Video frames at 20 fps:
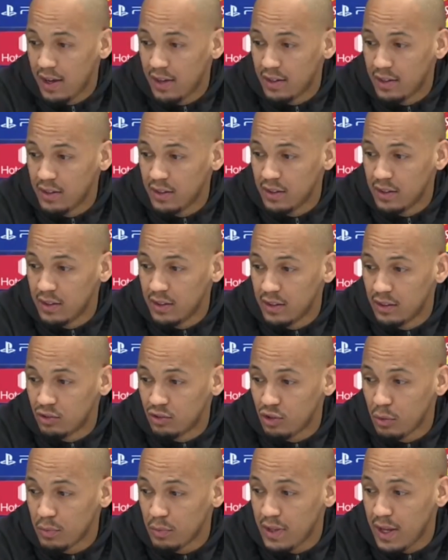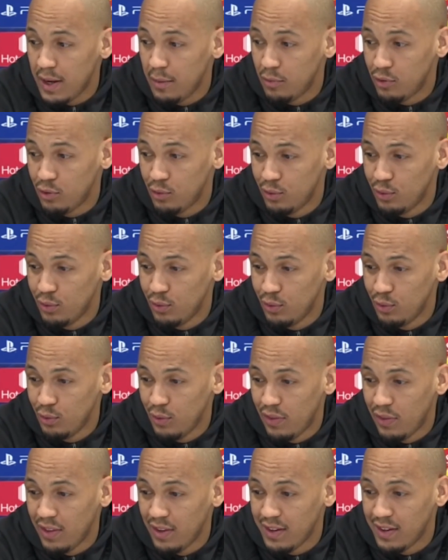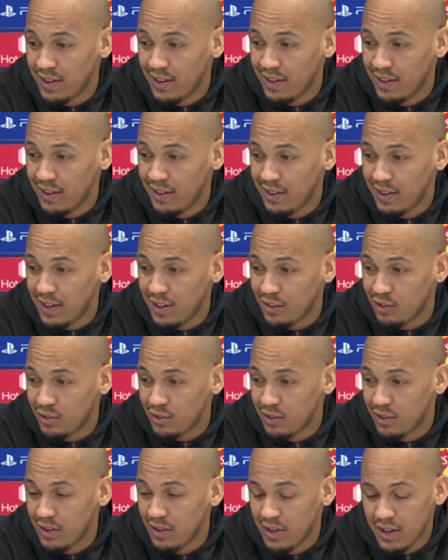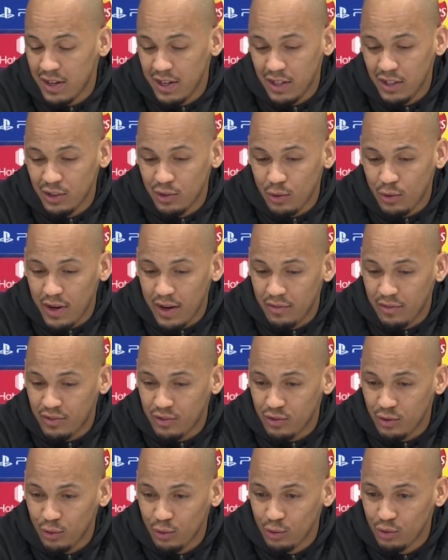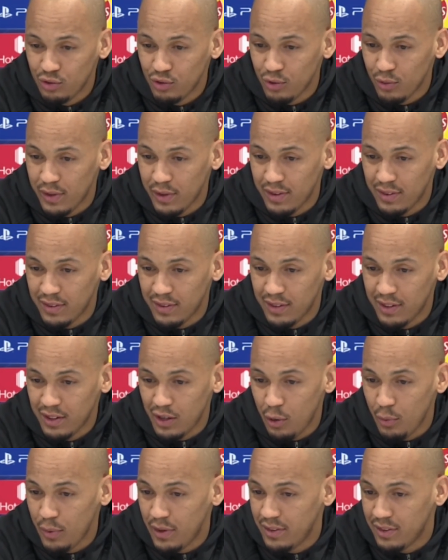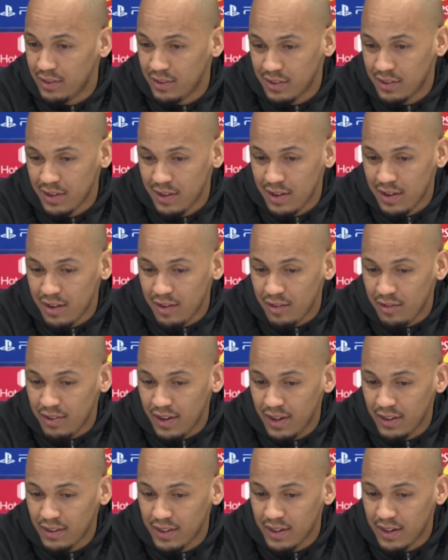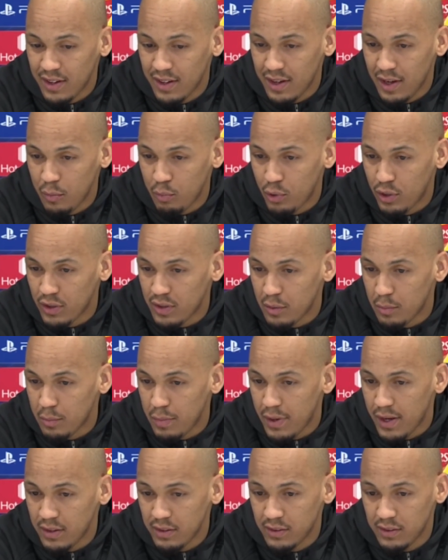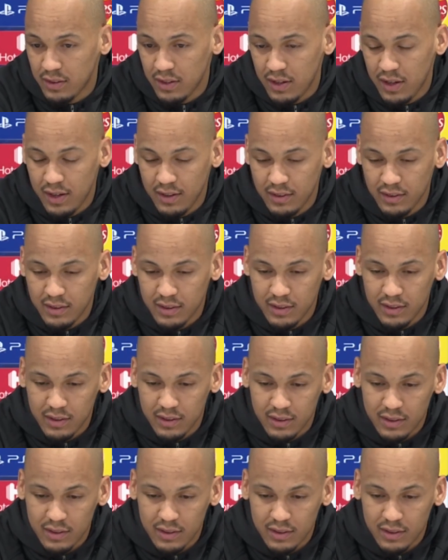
and sometimes we think he don't have solution, and he always find an important pass. And